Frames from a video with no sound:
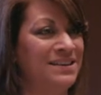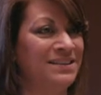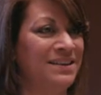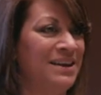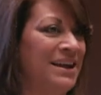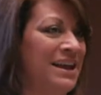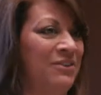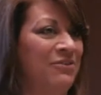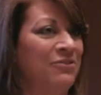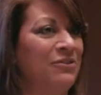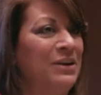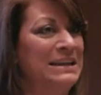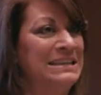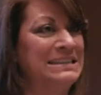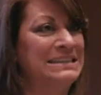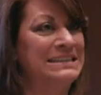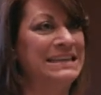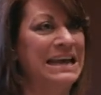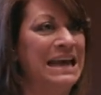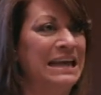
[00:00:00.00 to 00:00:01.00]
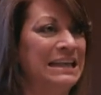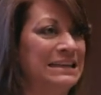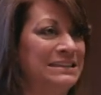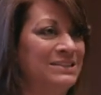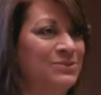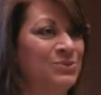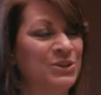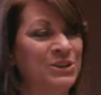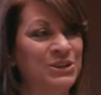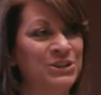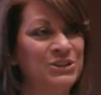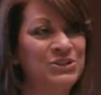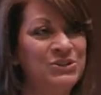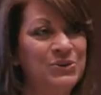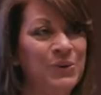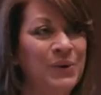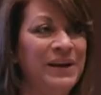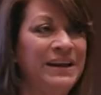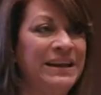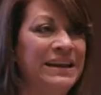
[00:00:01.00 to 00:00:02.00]
had a friend in Dallas, really
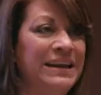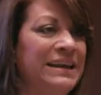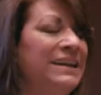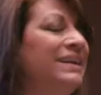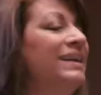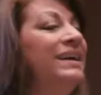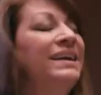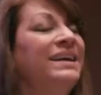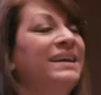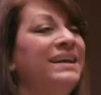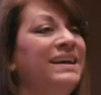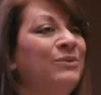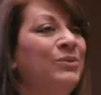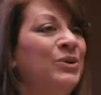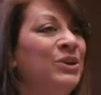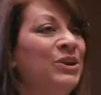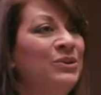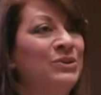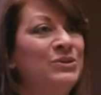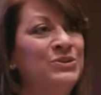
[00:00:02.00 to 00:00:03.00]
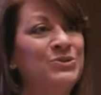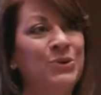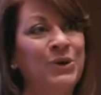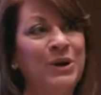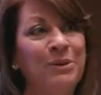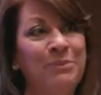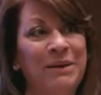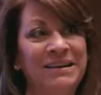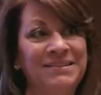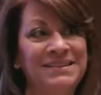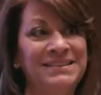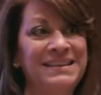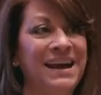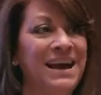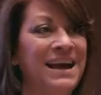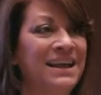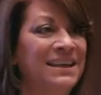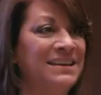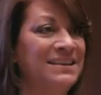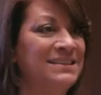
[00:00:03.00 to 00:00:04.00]
enjoyed it. What do you enjoy about
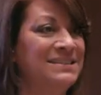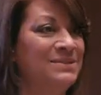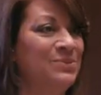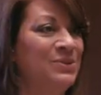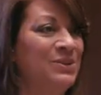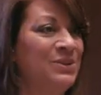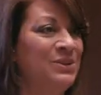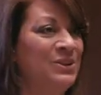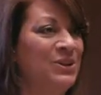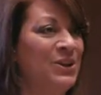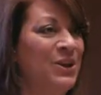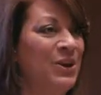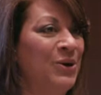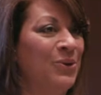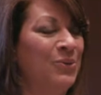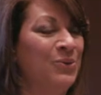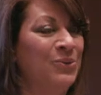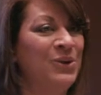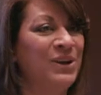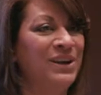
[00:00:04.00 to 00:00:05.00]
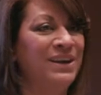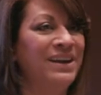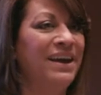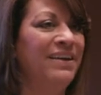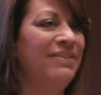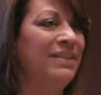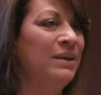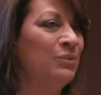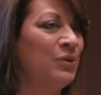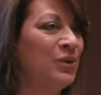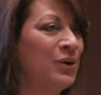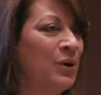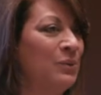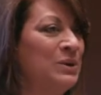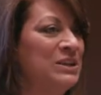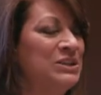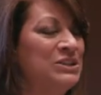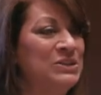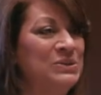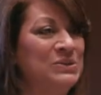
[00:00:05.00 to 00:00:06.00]
Dallas? And then we'll go
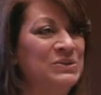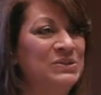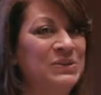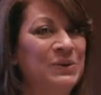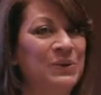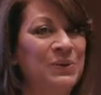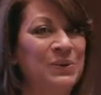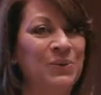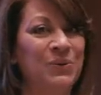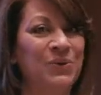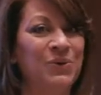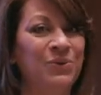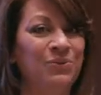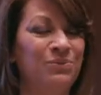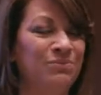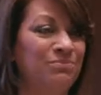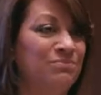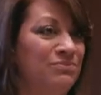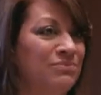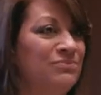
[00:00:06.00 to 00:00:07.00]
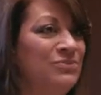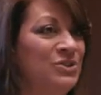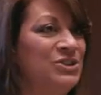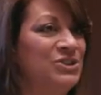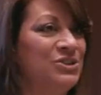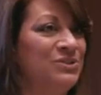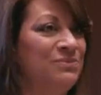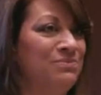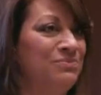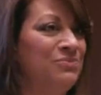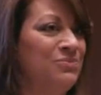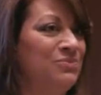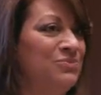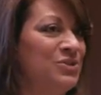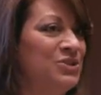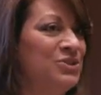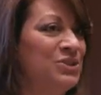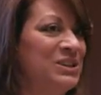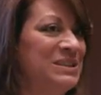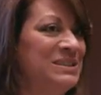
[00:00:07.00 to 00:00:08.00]
into, so would
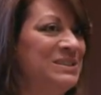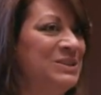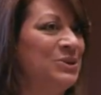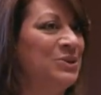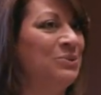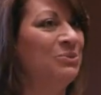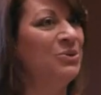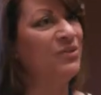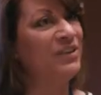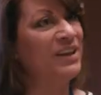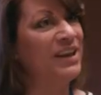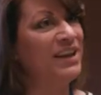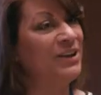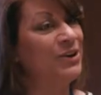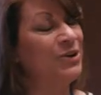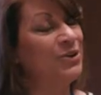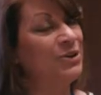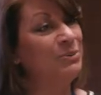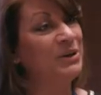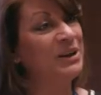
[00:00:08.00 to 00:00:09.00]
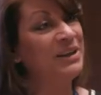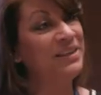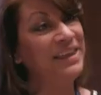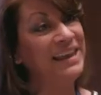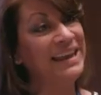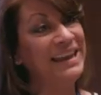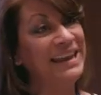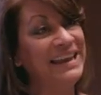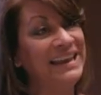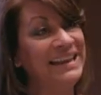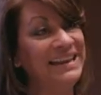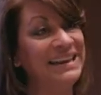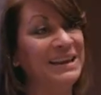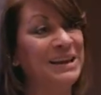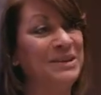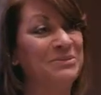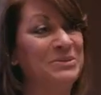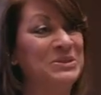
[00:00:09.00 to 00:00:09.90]
you consider moving here to McLean?